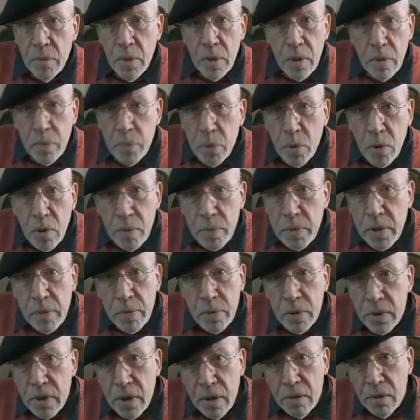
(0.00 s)
But the poor
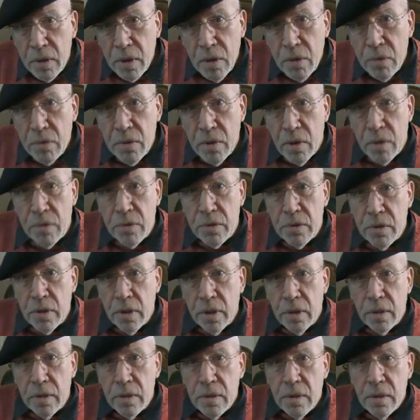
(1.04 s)
people don't own those
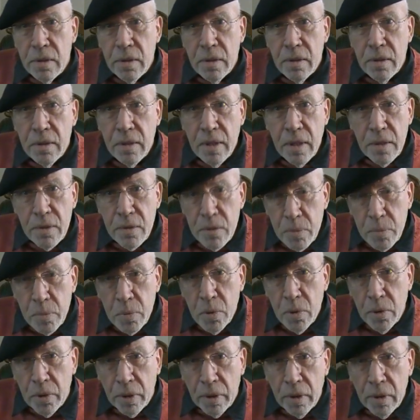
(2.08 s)
things. That's the
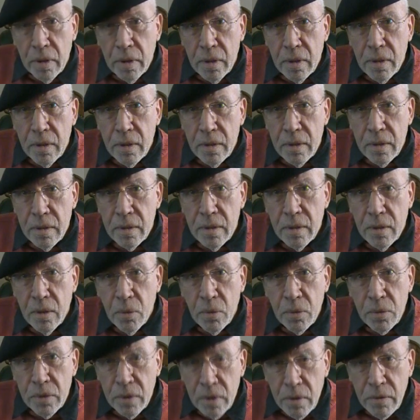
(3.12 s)
point.
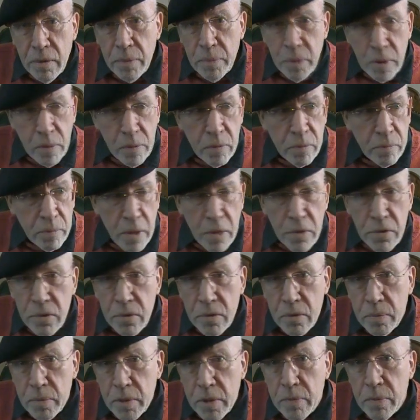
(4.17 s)
Ordinary people, most
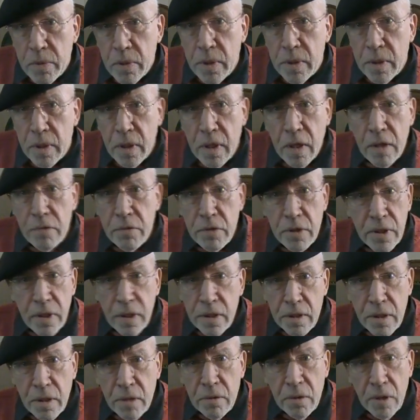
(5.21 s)
of the people in the country,
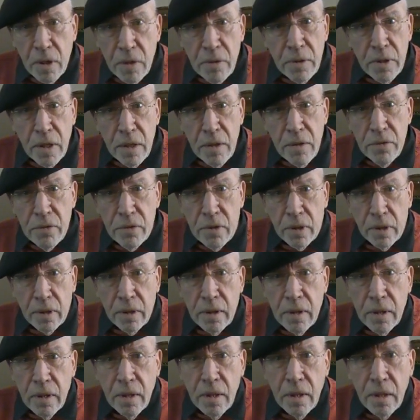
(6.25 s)
they don't own
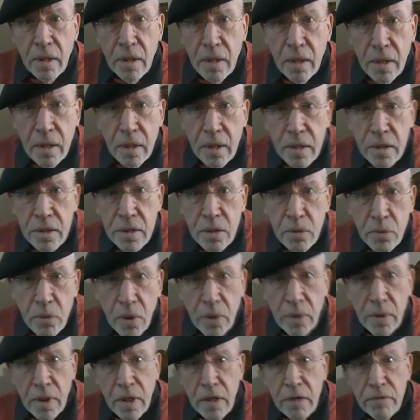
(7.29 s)
anything. So
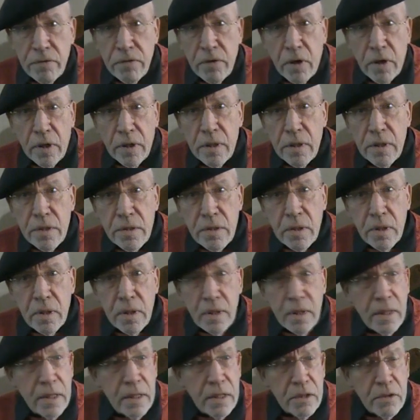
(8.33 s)
what they find is
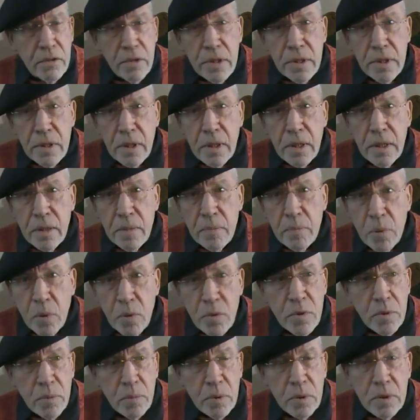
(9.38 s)
that they're increasingly
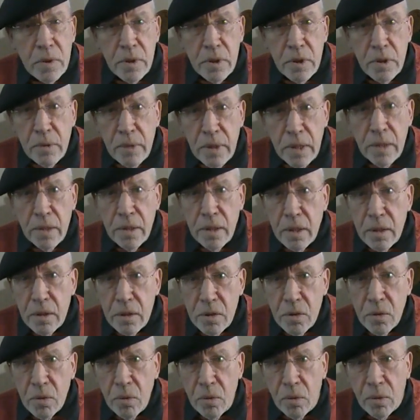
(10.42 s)
impossible to do anything
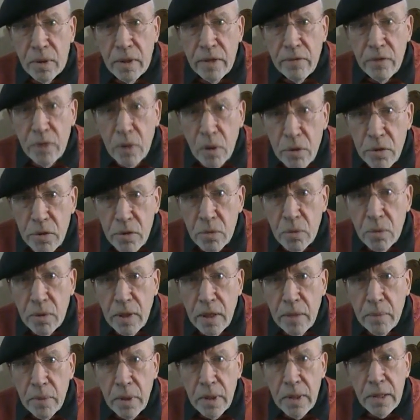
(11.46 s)
at all. They've lost all
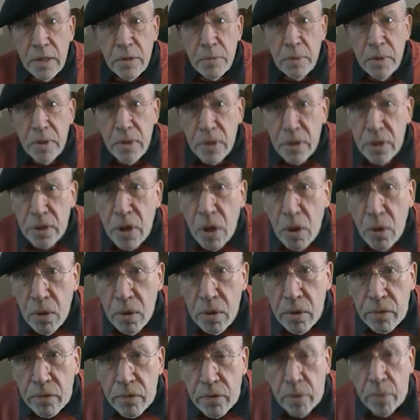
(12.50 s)
that money. It's been
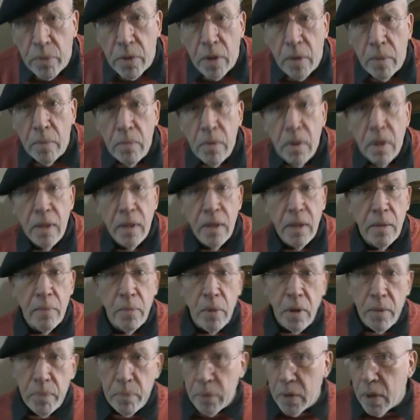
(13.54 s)
stolen from them
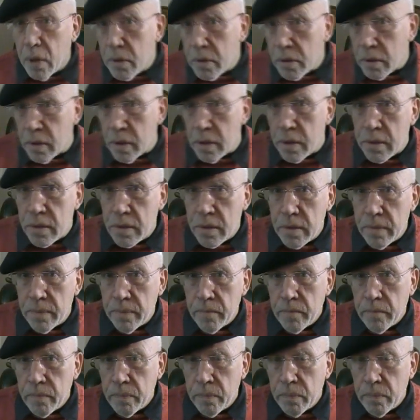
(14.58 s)
by progress.